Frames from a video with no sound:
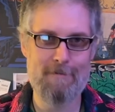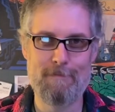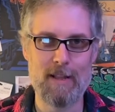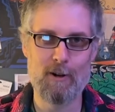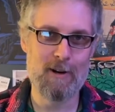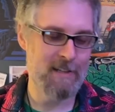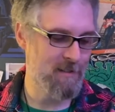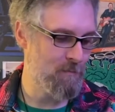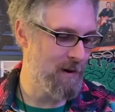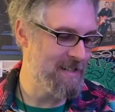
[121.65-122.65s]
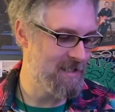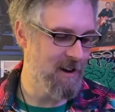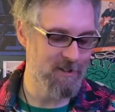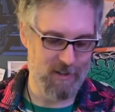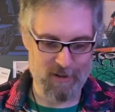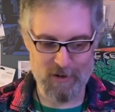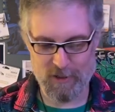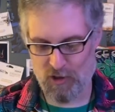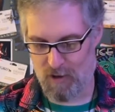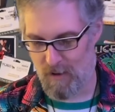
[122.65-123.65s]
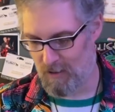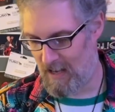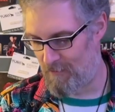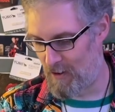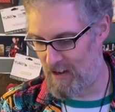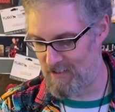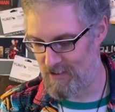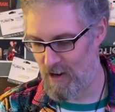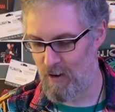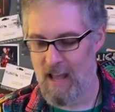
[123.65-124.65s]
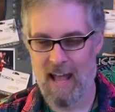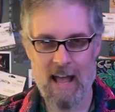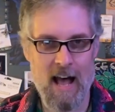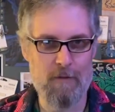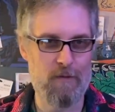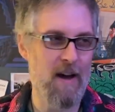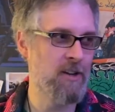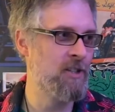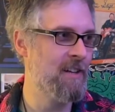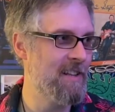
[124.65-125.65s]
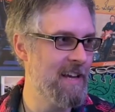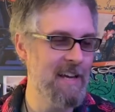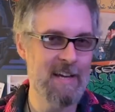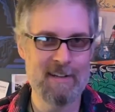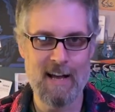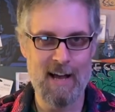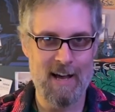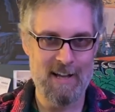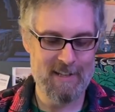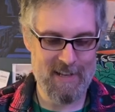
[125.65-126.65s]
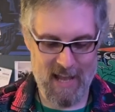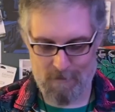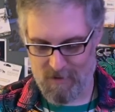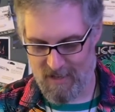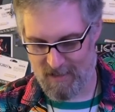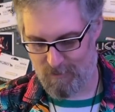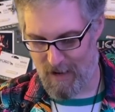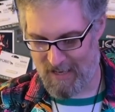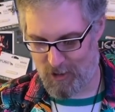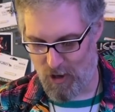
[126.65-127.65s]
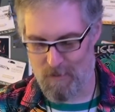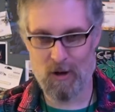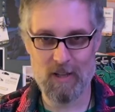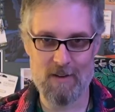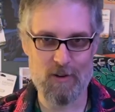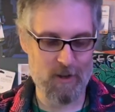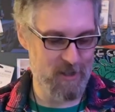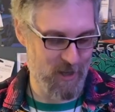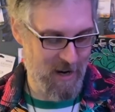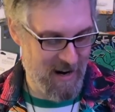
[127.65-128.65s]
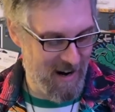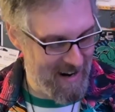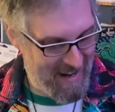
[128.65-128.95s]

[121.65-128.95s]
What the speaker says: been learning some Priest songs, including Turbo Lover, and so I've affectionately named this my Turbo Lover guitar.